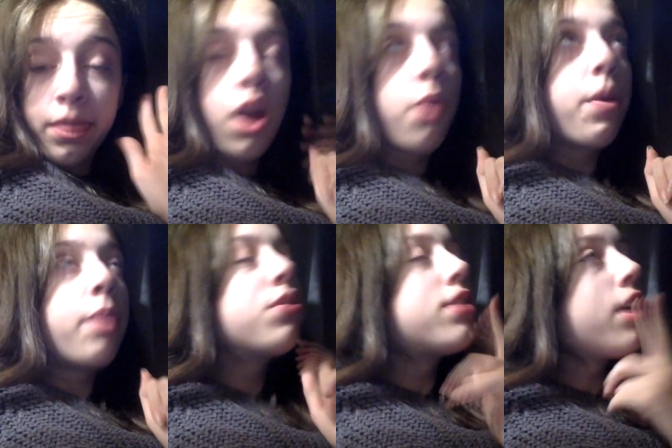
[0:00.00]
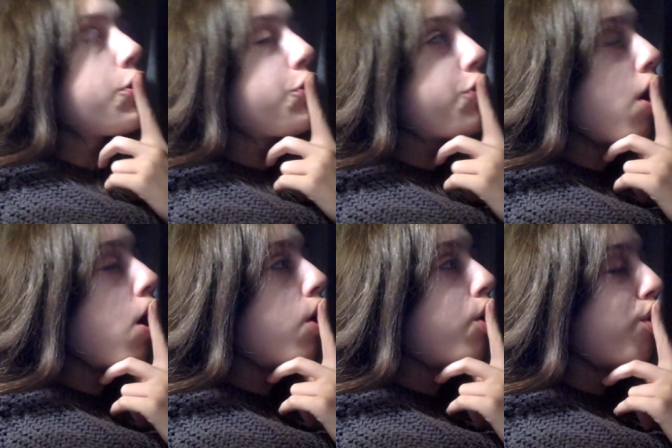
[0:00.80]
Oh wait, what's that
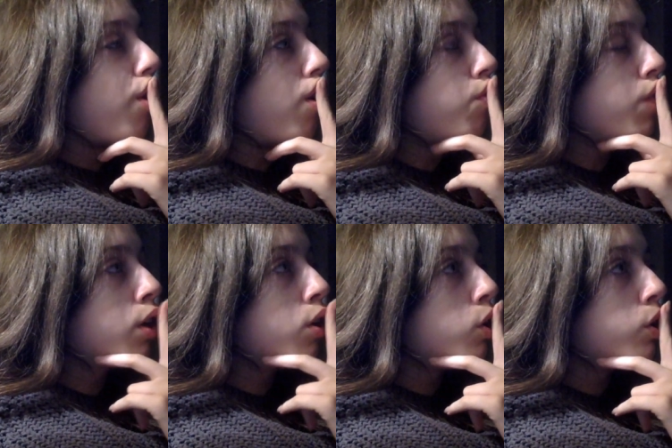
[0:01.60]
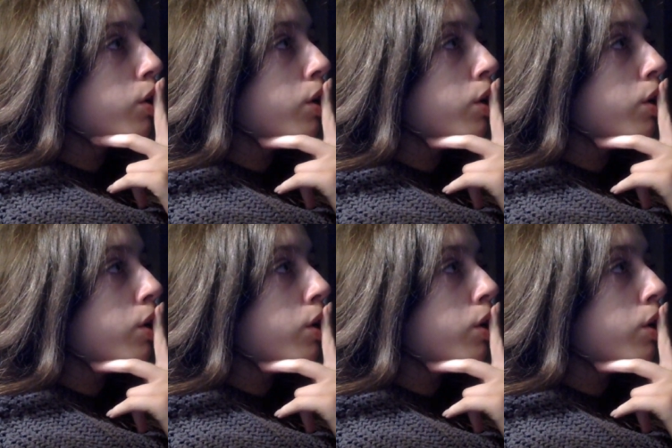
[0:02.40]
show? Oh my god.